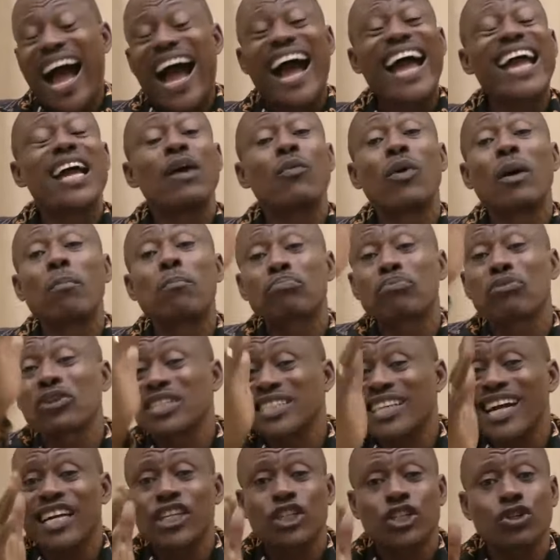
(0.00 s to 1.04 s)
I will
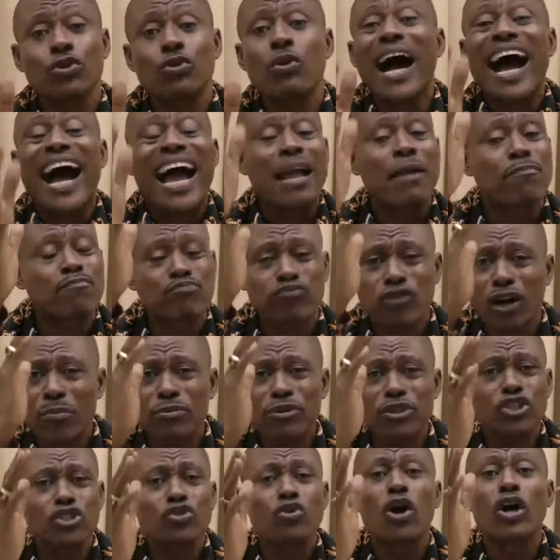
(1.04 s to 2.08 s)
protect you. I
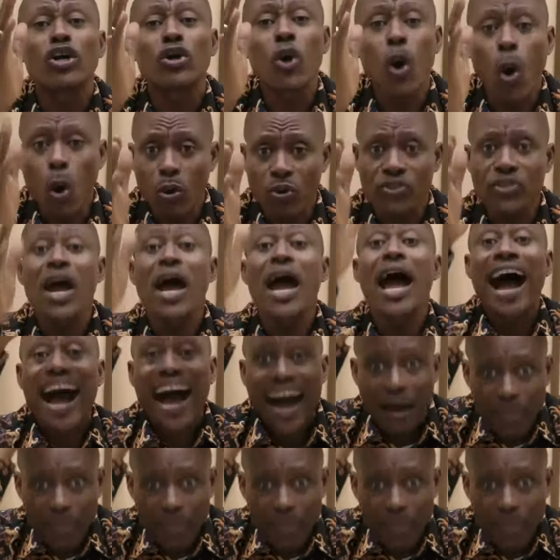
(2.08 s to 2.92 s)
promise you on oath.